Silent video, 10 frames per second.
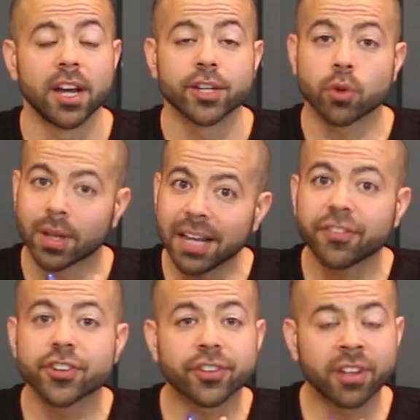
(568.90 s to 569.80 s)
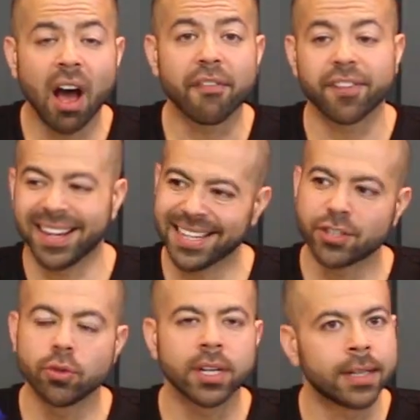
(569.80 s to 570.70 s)
So unless you're tough,
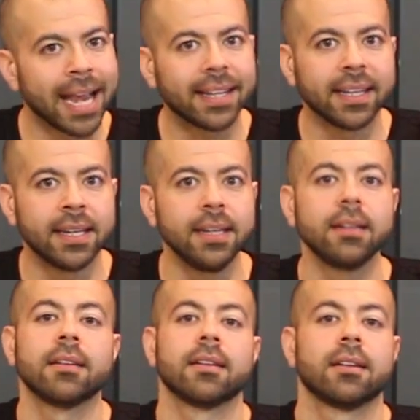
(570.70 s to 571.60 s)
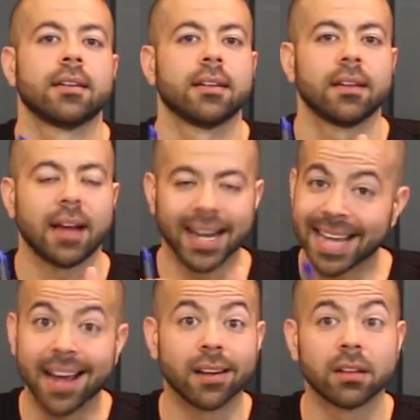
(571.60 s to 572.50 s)
unless you can take the heat,
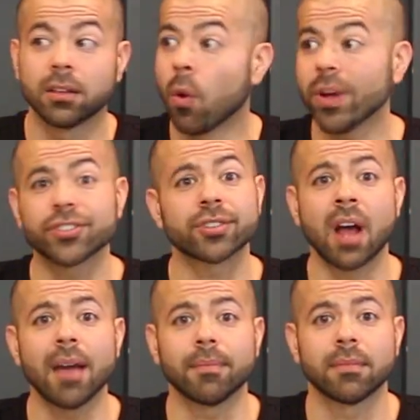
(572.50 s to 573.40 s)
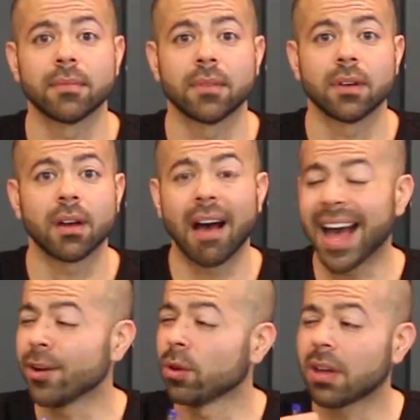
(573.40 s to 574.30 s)
again, don't waste your time.
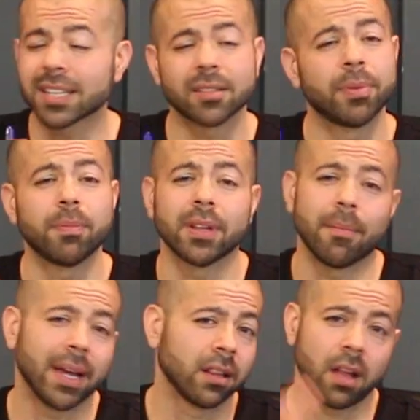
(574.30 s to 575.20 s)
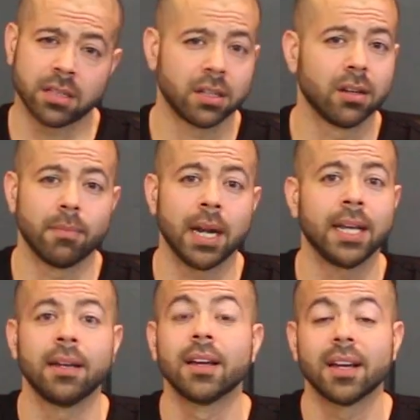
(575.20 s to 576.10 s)
I know lots of people that make lots of good
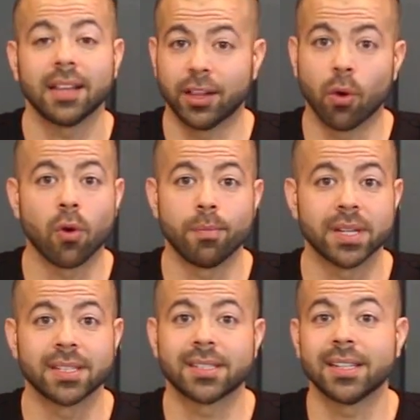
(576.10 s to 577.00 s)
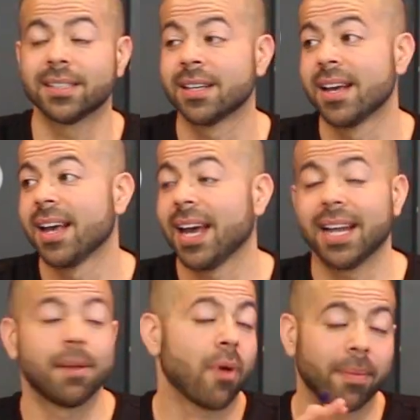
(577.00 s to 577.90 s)
money that don't own businesses,
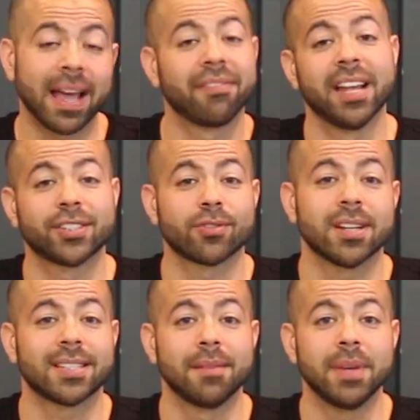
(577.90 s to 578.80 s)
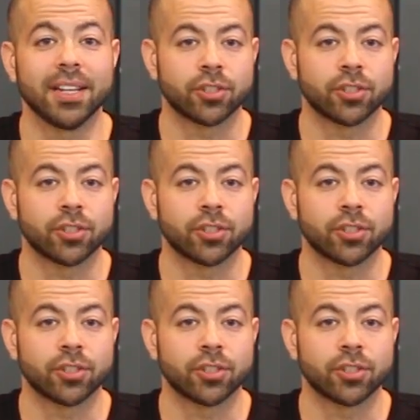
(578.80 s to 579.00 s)
and they probably have less stress than me.